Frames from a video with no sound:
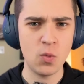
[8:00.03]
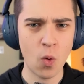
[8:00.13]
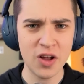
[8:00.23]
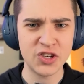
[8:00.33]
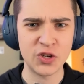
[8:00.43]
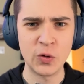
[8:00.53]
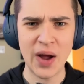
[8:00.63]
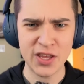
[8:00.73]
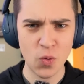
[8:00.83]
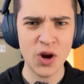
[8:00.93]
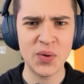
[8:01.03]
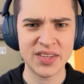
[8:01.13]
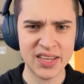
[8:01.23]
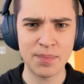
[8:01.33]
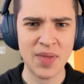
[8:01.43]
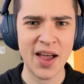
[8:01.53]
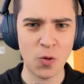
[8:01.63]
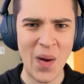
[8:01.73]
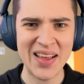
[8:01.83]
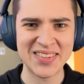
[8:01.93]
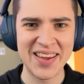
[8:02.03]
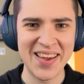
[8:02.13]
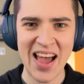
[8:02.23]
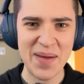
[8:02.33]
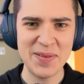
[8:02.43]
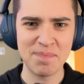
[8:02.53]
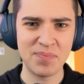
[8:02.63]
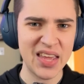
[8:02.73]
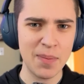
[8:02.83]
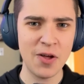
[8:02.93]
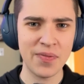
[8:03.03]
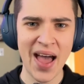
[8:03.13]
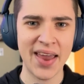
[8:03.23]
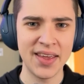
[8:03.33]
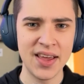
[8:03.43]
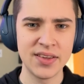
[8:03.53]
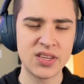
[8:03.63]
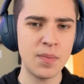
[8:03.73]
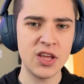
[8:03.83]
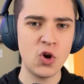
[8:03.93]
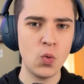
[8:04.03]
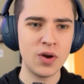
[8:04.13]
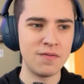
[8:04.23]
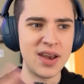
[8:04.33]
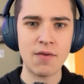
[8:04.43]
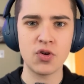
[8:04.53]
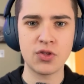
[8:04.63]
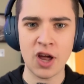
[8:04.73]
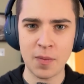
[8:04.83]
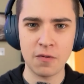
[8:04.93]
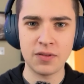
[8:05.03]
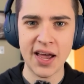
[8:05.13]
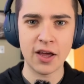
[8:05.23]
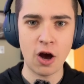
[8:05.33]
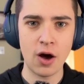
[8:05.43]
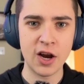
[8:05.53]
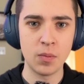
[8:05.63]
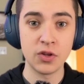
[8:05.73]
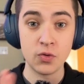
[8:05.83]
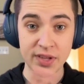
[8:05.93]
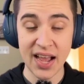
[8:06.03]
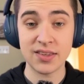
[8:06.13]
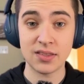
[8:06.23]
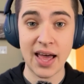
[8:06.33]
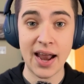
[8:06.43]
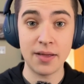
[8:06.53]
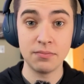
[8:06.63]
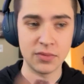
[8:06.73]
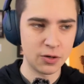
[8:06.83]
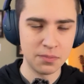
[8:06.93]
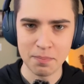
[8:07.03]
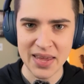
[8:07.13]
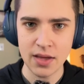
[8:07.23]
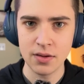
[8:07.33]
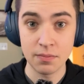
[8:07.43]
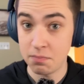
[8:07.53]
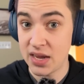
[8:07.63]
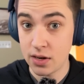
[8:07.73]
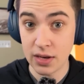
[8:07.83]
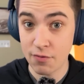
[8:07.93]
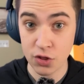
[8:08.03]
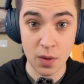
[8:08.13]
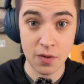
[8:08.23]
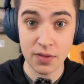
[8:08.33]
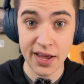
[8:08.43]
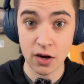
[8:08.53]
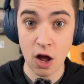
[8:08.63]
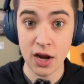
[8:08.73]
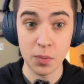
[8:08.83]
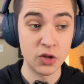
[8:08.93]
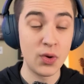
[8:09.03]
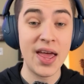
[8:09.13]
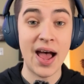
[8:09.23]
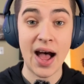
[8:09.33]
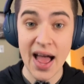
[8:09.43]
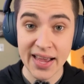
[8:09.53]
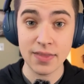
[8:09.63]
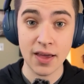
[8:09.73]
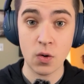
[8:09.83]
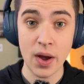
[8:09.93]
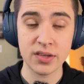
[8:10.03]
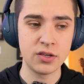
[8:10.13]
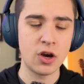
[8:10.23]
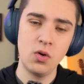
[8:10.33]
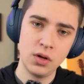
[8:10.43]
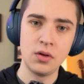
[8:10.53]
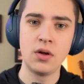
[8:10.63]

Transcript: you want to and you want to accept that quest, I mean, think about that. Somebody who would have never thought about flying in a hot air balloon gets that. Me, me, never thought about flying in a hot air balloon. I get that quest and go,